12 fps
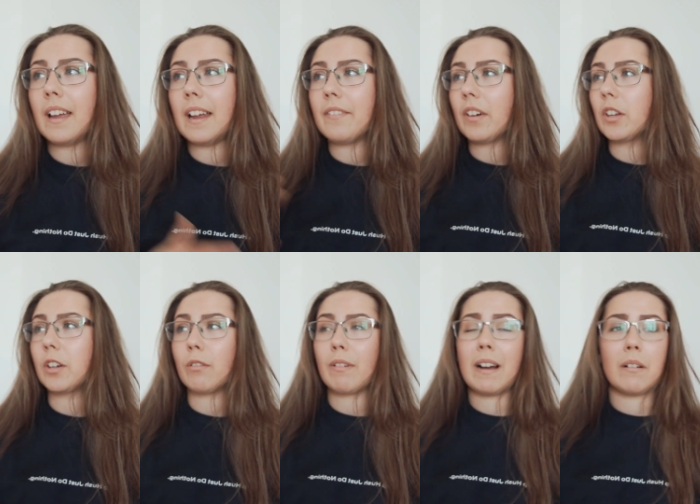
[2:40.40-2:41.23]
If I look
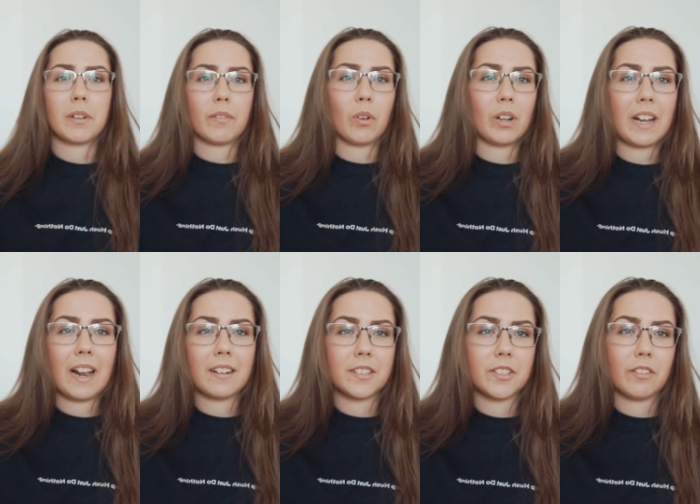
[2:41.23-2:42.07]
around, I've got a
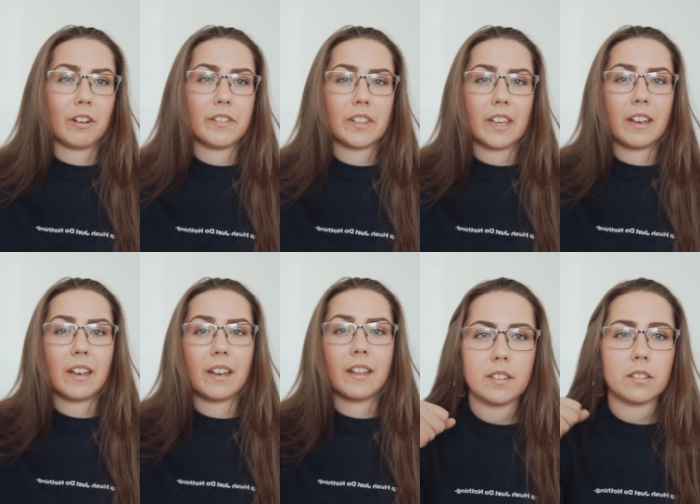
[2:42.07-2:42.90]
calendar over
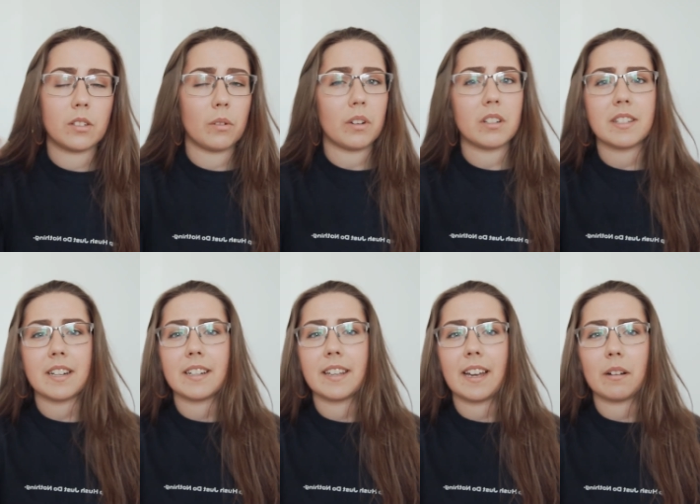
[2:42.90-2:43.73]
there. So
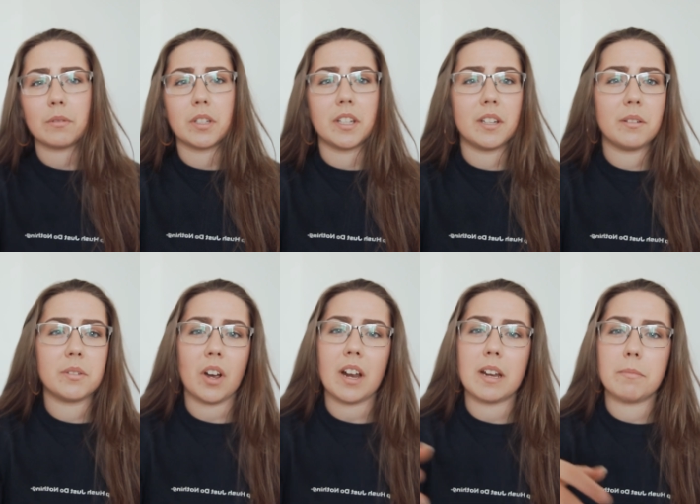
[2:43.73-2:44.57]
understanding how to use
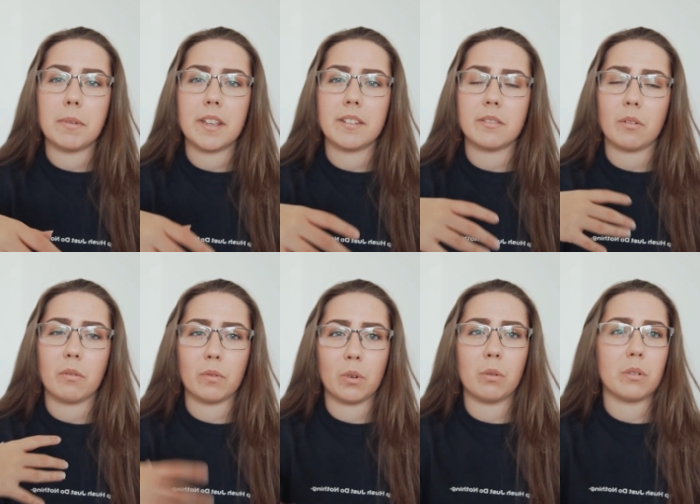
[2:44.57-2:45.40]
type is,
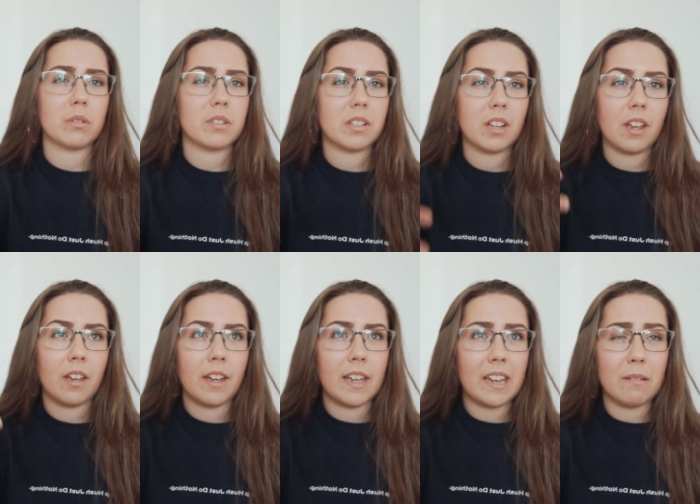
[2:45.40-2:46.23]
of course,
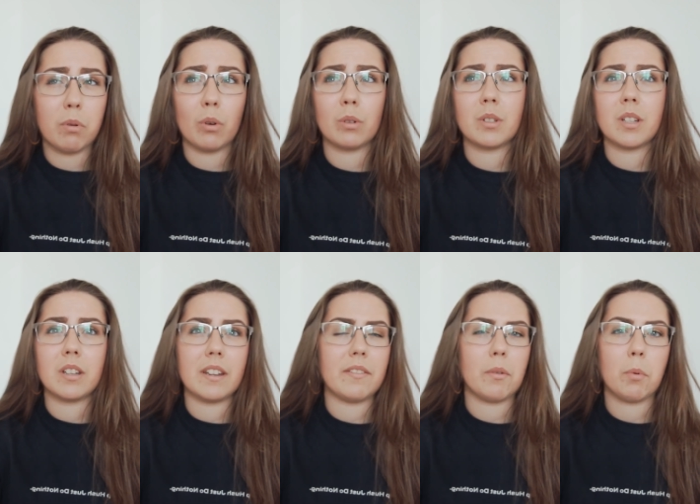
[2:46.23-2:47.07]

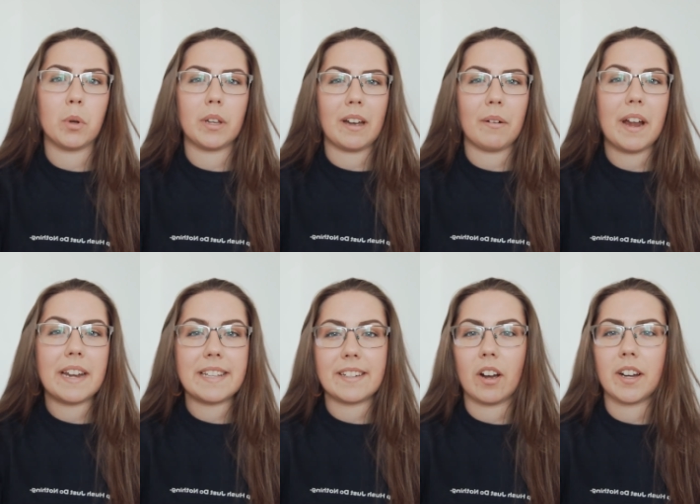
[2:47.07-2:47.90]
important if you're putting out
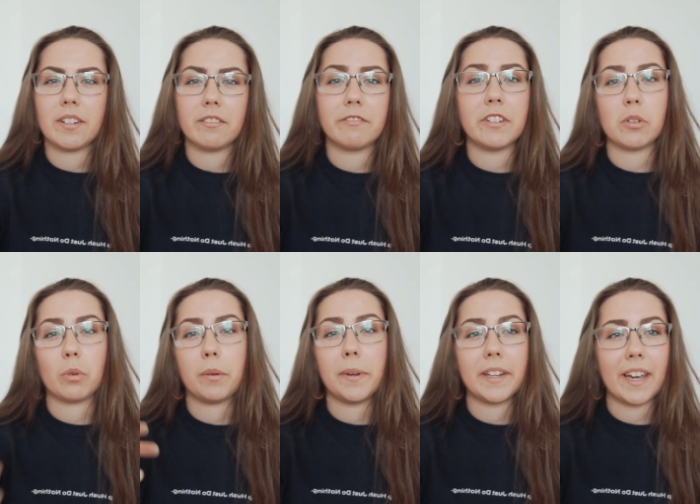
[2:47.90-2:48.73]
any kind of visual
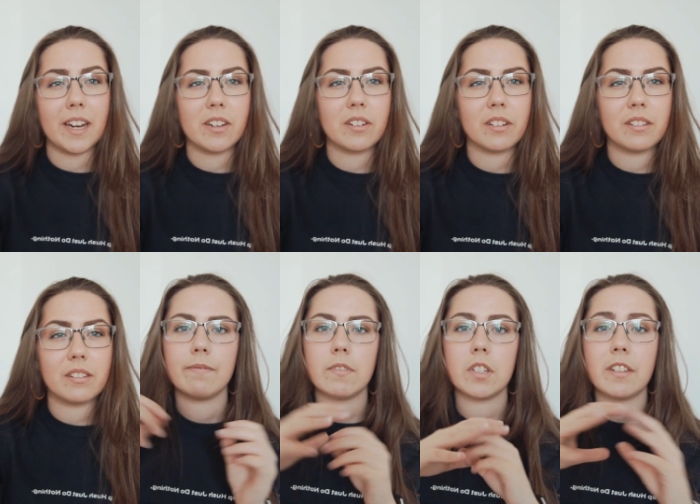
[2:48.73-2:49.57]

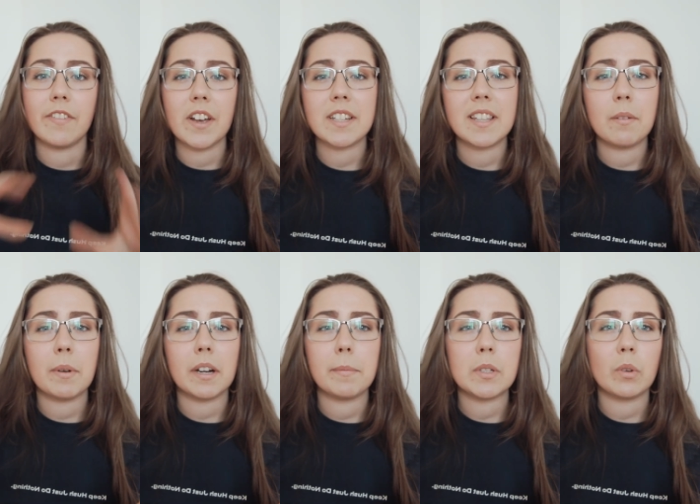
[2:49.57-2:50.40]
communication. So the first thing we're
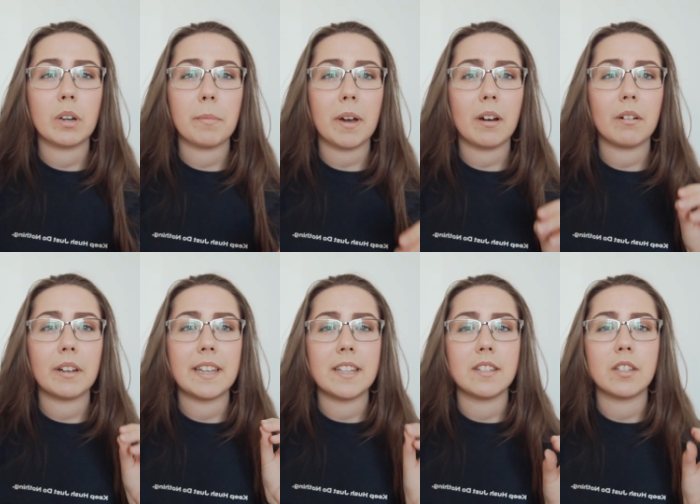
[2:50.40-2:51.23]
going to be talking
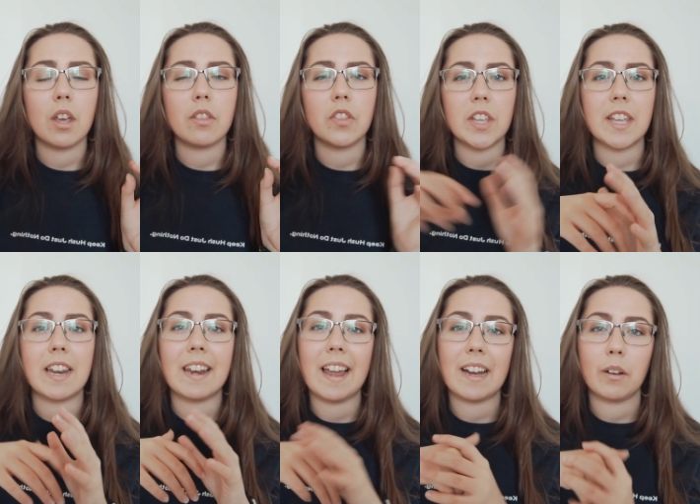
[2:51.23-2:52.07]
about is the
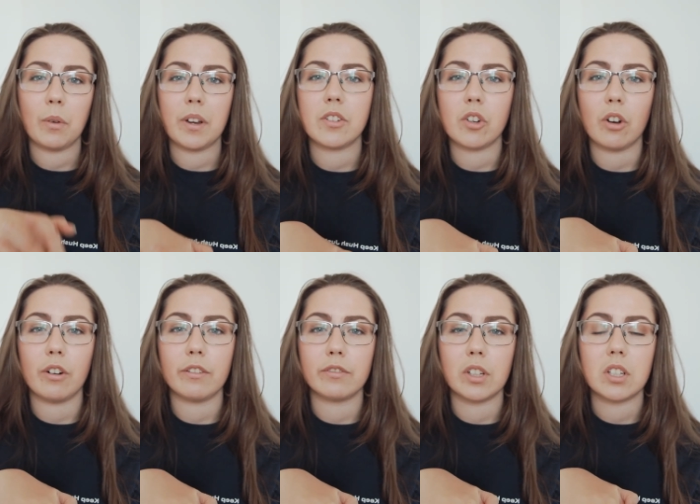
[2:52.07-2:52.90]
language
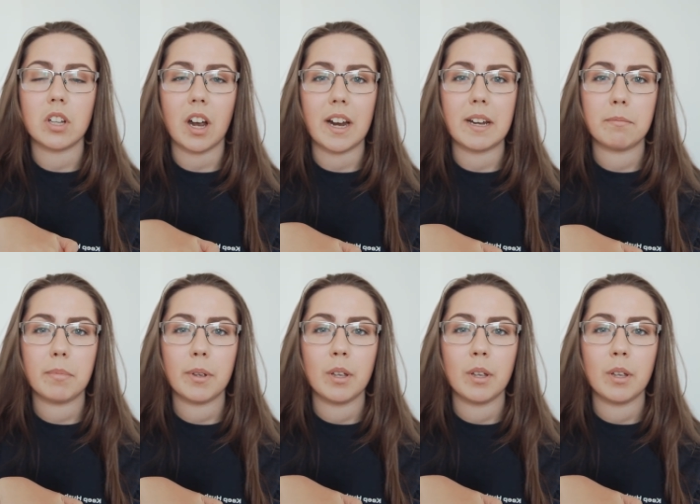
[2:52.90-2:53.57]
of type.